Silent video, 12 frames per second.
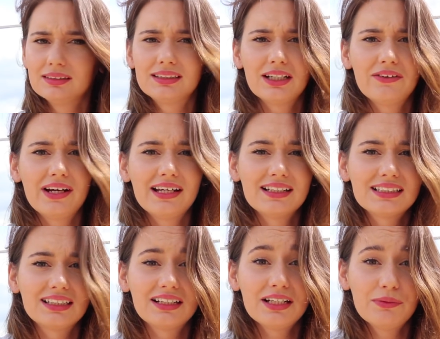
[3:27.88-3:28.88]
So in a
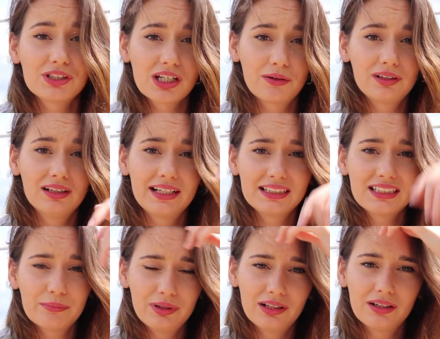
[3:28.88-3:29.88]
study, which I will link
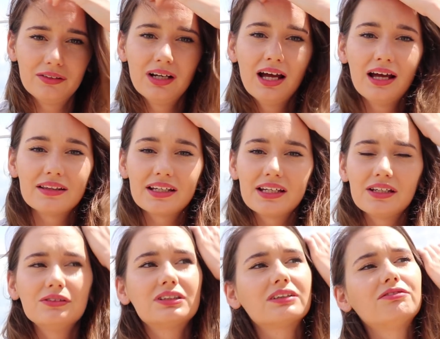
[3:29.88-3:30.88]
down below, they
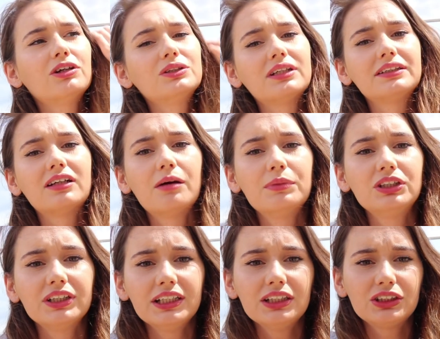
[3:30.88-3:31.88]
used flow
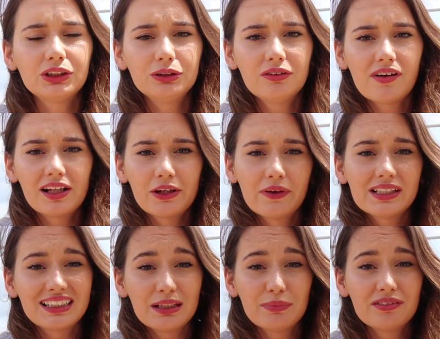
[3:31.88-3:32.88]
cytometry to
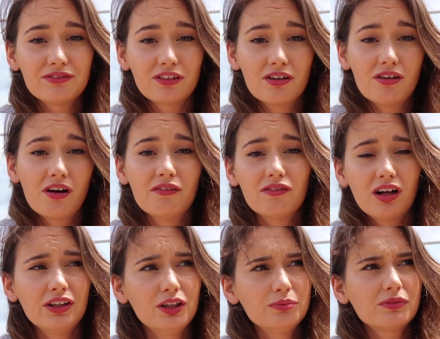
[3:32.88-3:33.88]
evaluate semen for
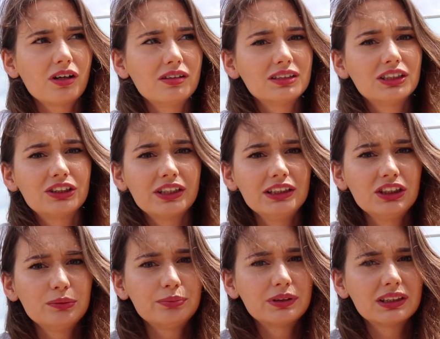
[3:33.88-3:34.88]
volume,
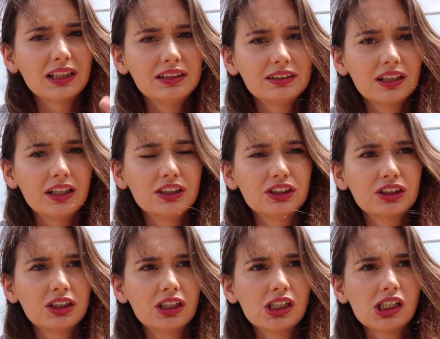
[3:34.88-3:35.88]
concentration, percentage
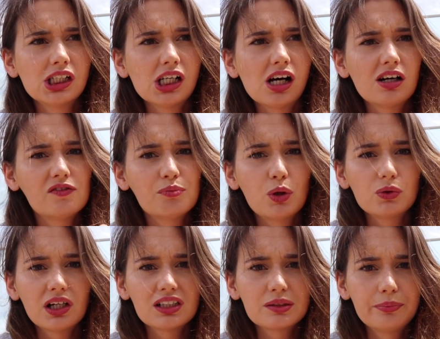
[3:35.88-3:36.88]
of
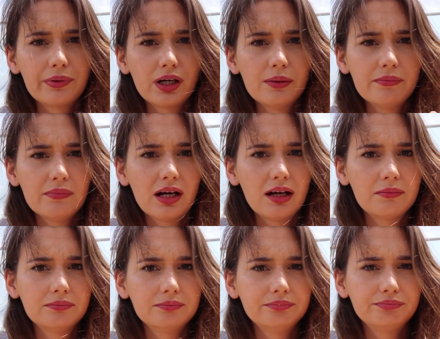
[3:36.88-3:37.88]
motile sperm,
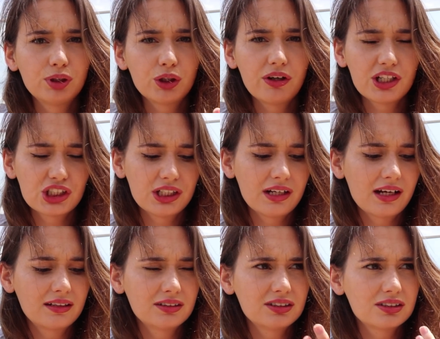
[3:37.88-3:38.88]
um, progression
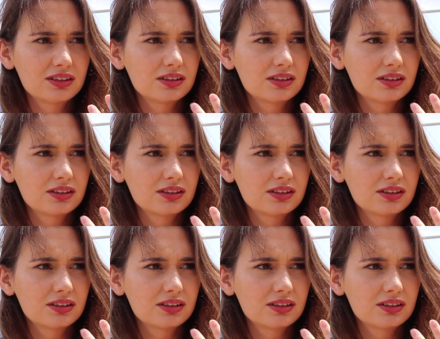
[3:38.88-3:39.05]
and